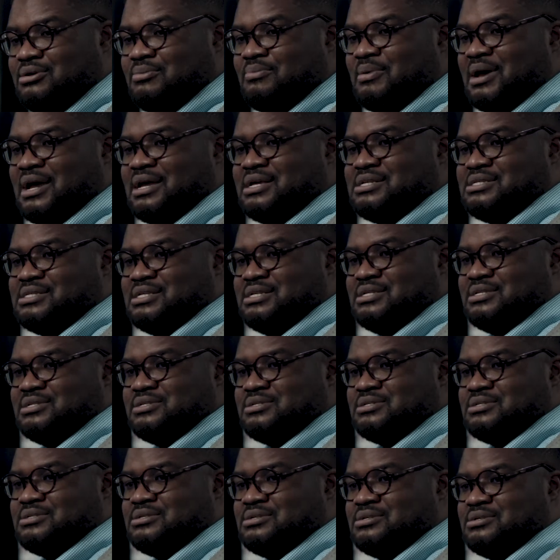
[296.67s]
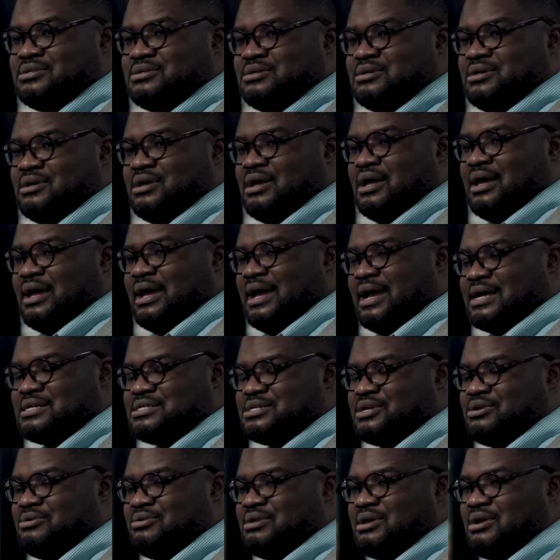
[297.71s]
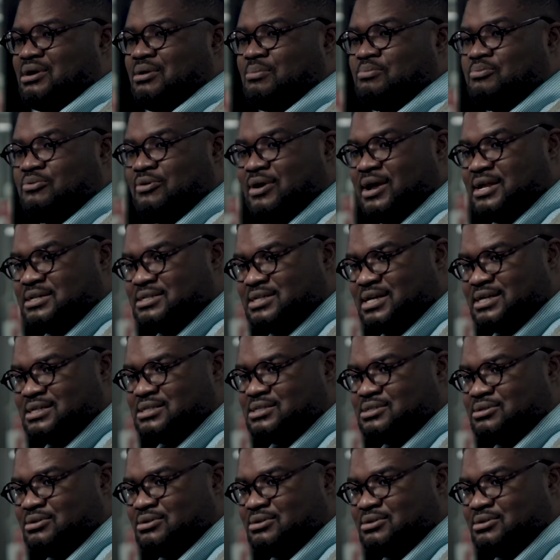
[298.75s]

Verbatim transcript: your biases, executing on projects